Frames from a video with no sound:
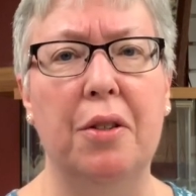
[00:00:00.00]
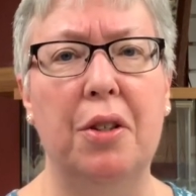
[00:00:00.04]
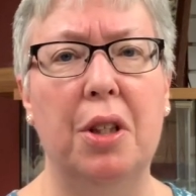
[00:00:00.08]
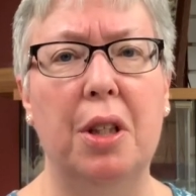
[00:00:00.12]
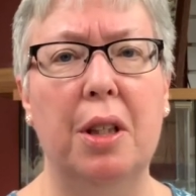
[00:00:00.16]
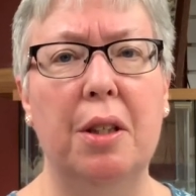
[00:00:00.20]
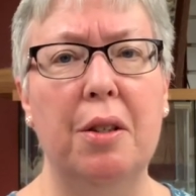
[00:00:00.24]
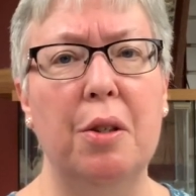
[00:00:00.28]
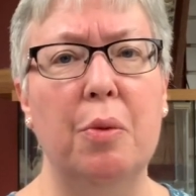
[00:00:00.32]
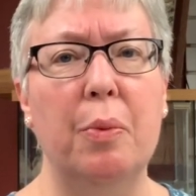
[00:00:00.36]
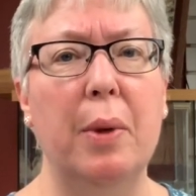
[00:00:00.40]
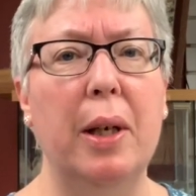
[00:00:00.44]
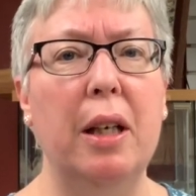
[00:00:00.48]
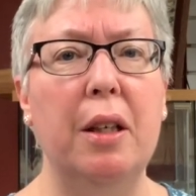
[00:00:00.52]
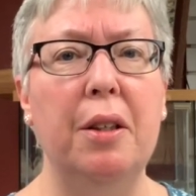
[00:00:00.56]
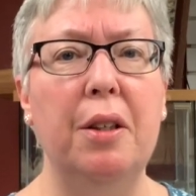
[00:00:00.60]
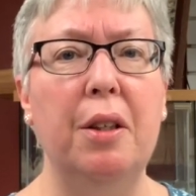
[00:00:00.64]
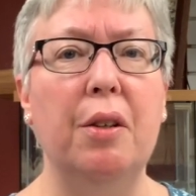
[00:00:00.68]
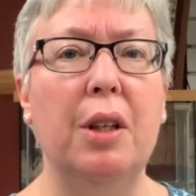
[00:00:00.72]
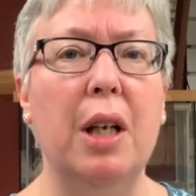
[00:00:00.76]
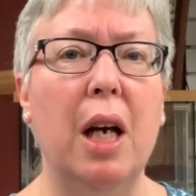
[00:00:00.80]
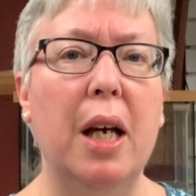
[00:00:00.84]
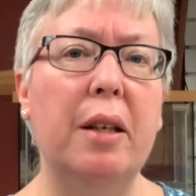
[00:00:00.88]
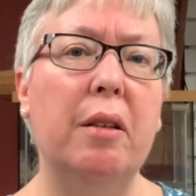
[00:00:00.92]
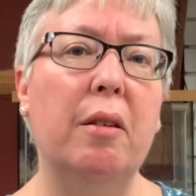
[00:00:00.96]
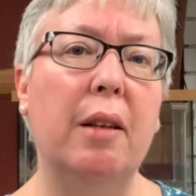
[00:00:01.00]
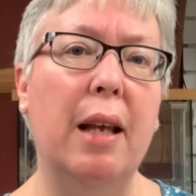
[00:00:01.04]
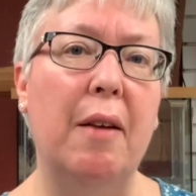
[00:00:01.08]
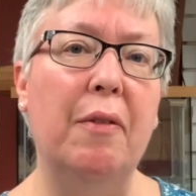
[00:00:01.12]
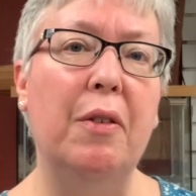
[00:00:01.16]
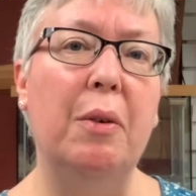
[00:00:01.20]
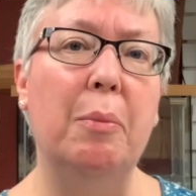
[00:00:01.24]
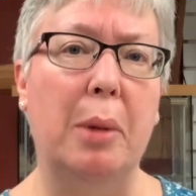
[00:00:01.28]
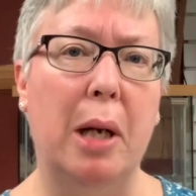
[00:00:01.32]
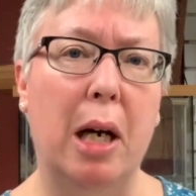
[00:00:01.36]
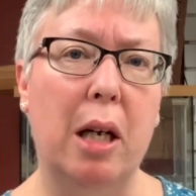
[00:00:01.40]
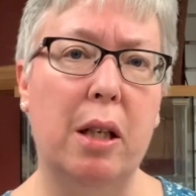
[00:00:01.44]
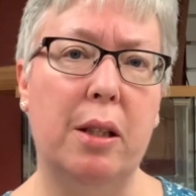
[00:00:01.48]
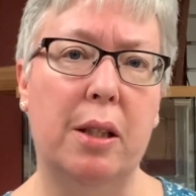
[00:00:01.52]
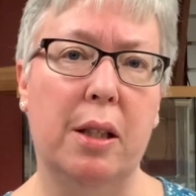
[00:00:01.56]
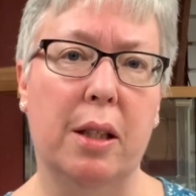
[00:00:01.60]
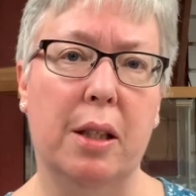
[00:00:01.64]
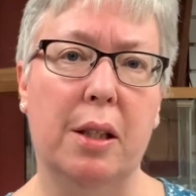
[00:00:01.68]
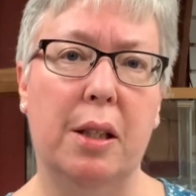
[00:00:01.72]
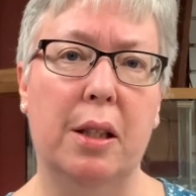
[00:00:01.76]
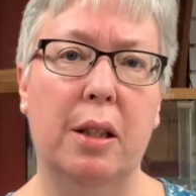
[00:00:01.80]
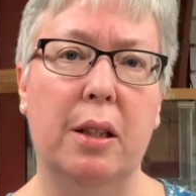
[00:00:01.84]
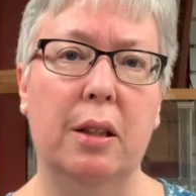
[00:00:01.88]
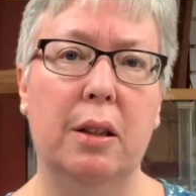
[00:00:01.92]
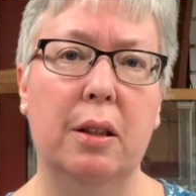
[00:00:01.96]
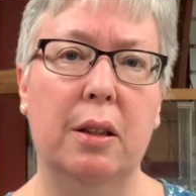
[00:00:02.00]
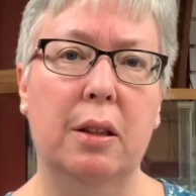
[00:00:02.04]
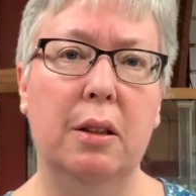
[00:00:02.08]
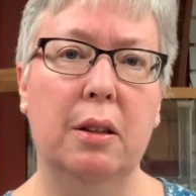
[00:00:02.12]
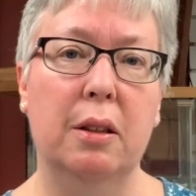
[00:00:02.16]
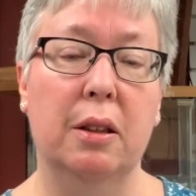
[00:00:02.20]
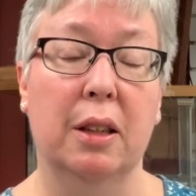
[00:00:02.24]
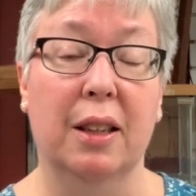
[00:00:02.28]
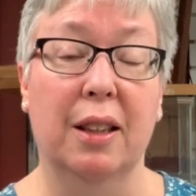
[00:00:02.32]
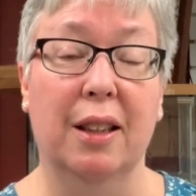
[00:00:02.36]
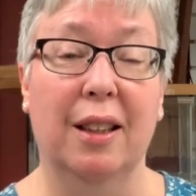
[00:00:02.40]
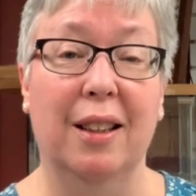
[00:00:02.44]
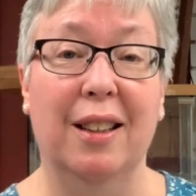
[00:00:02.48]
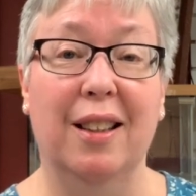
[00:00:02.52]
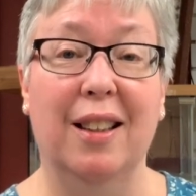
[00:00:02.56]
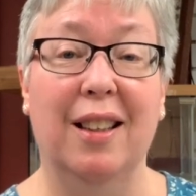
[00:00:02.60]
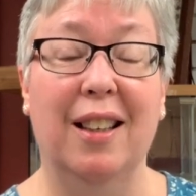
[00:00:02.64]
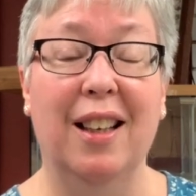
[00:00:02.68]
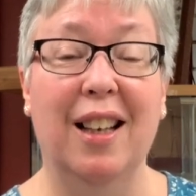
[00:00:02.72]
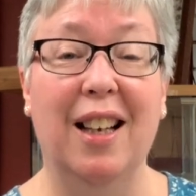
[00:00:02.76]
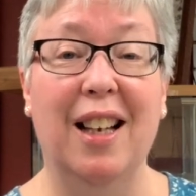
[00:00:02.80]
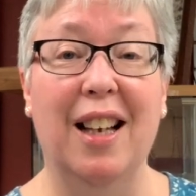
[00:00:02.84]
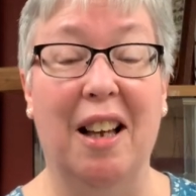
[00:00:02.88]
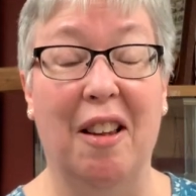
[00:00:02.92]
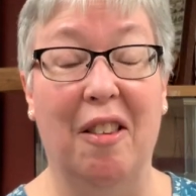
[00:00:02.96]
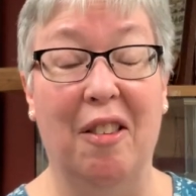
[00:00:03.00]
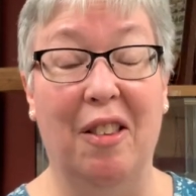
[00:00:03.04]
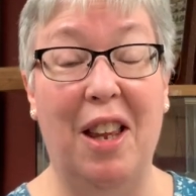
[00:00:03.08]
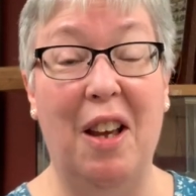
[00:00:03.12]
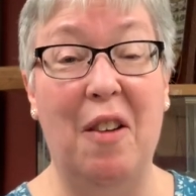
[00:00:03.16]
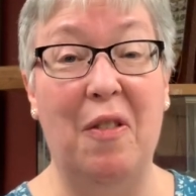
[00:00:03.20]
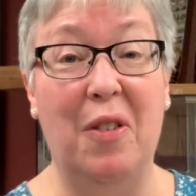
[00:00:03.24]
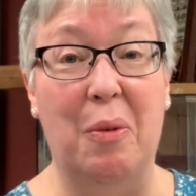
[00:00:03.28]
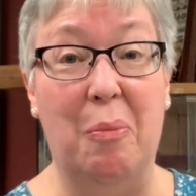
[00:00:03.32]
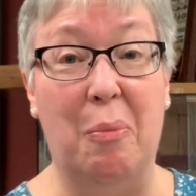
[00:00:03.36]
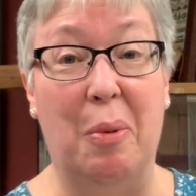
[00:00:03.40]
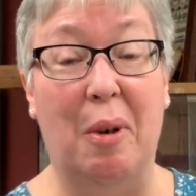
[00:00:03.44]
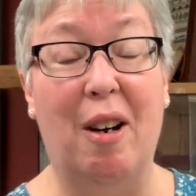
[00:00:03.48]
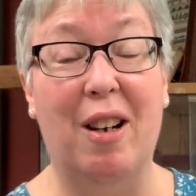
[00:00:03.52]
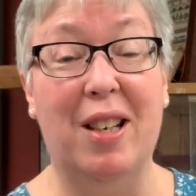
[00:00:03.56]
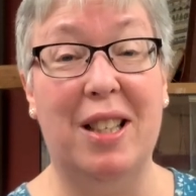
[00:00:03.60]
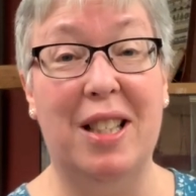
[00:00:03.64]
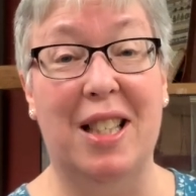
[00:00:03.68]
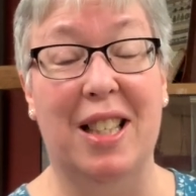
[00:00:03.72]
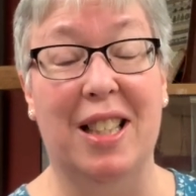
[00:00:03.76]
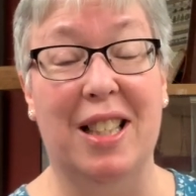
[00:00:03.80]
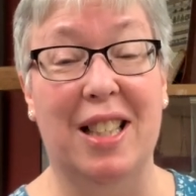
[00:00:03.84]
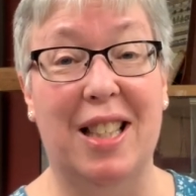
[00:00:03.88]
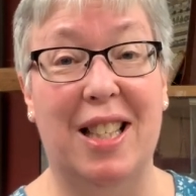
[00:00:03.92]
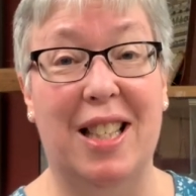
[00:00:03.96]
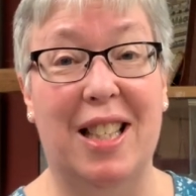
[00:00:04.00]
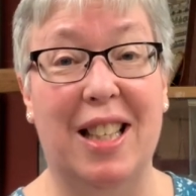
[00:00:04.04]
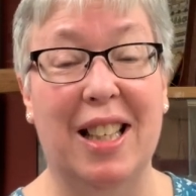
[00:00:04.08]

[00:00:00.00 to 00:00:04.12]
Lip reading: She goes, well, you got 11 boxes. 11 boxes.